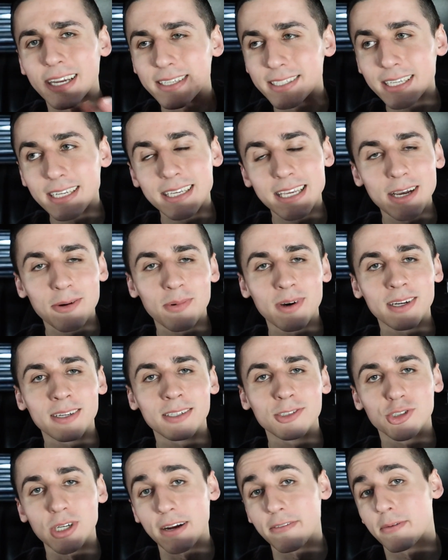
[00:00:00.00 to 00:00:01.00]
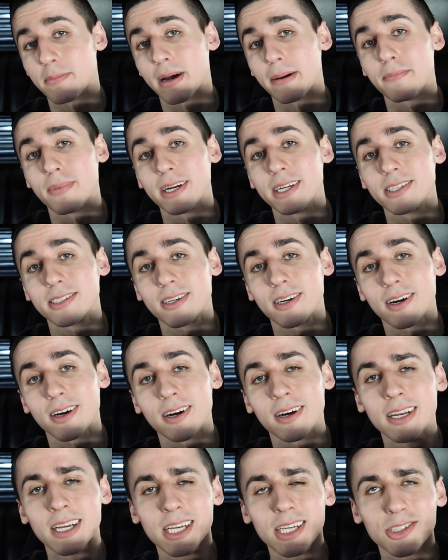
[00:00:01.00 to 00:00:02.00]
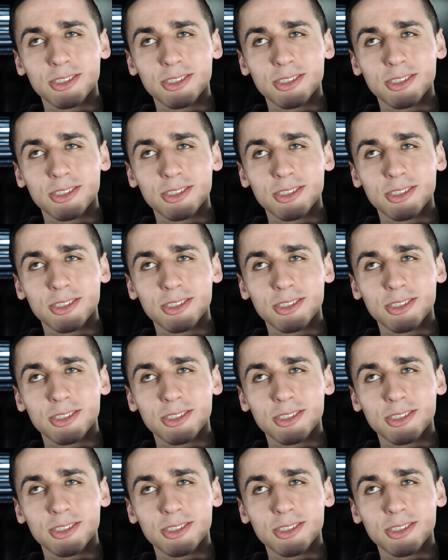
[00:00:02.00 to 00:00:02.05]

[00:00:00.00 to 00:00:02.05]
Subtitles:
I did get one driving my buddy's car,